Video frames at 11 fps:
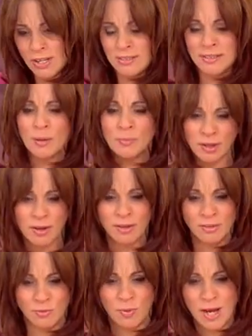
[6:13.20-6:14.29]
some kind
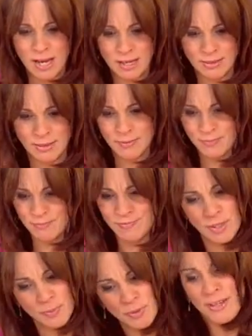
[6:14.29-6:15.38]
of way to
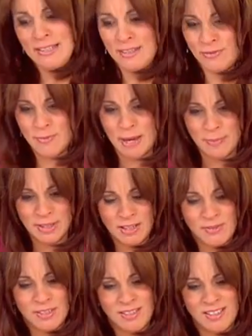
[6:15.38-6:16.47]
prevent it from happening, and if
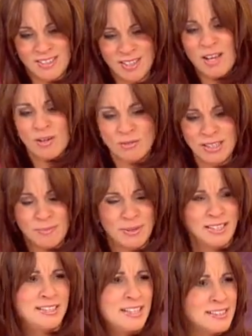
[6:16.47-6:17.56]
it does,
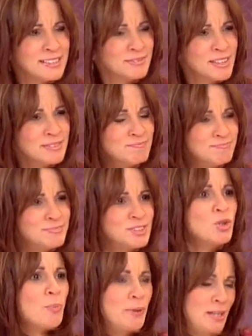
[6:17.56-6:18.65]
rehabilitating and
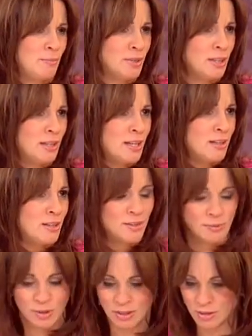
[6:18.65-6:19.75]
stop it happening again. And I think
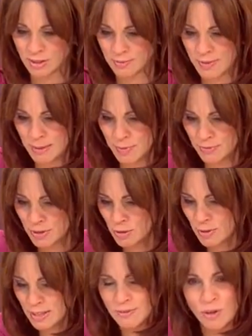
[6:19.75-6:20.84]
we can just there, but for the
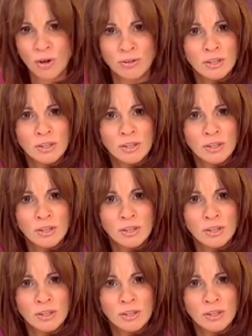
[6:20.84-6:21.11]
grace of God.